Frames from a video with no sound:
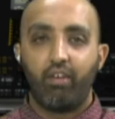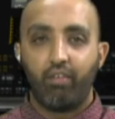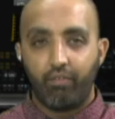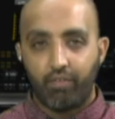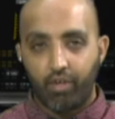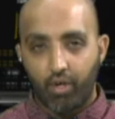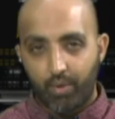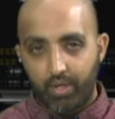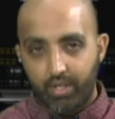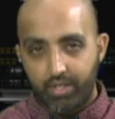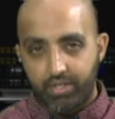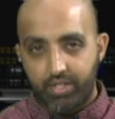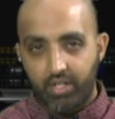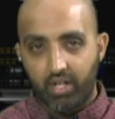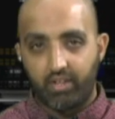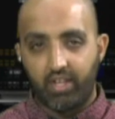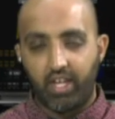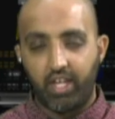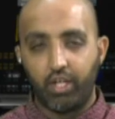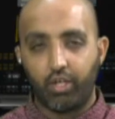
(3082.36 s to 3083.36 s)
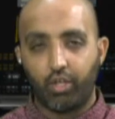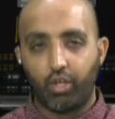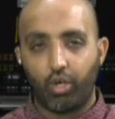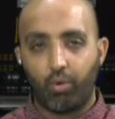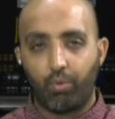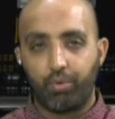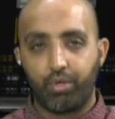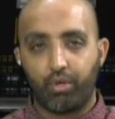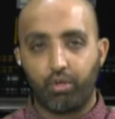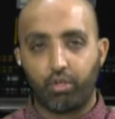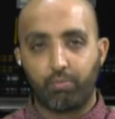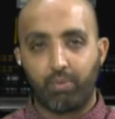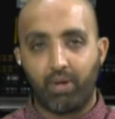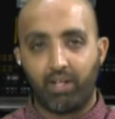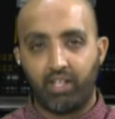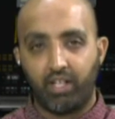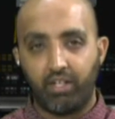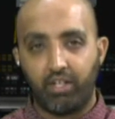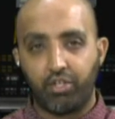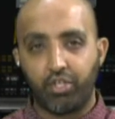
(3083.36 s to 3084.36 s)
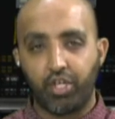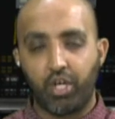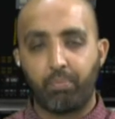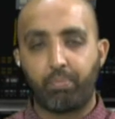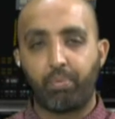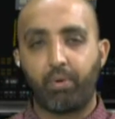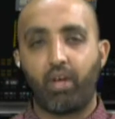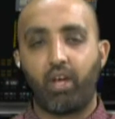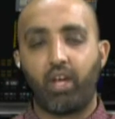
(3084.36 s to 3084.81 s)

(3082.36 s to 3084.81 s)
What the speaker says: Viewers, there you go. We talked about leadership.